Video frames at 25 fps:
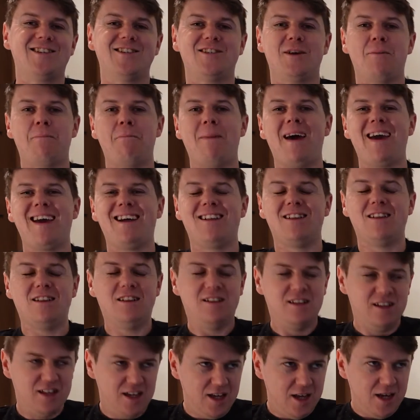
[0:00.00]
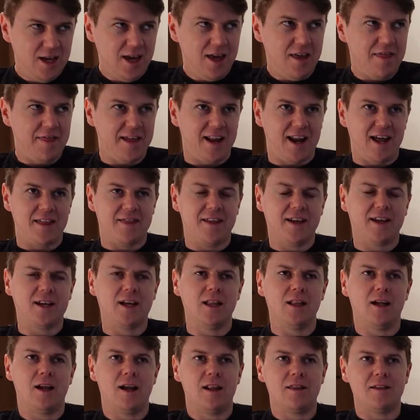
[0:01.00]
as a male, then I think
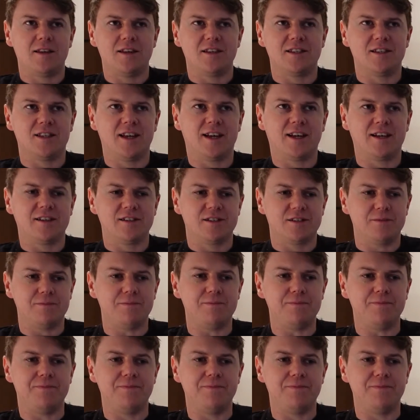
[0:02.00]
a lot of these things,